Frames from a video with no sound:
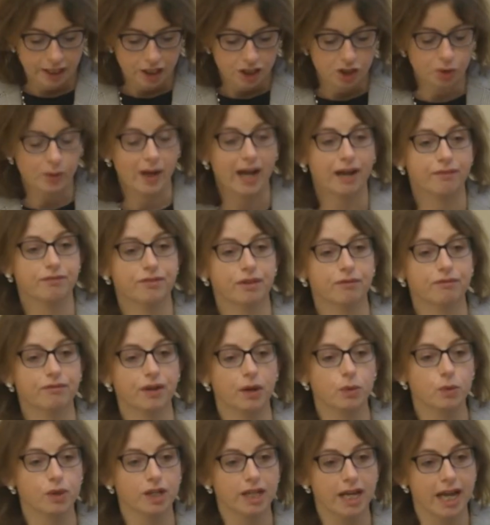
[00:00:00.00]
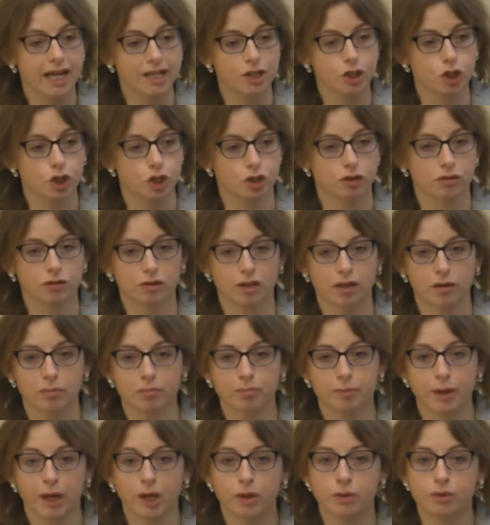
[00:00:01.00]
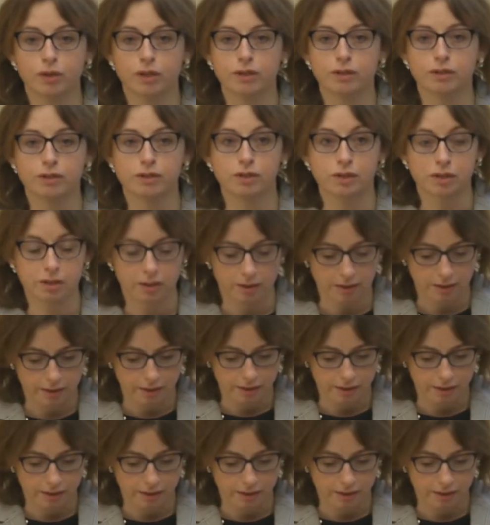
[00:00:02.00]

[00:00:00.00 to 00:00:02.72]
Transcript: You have the vocational component,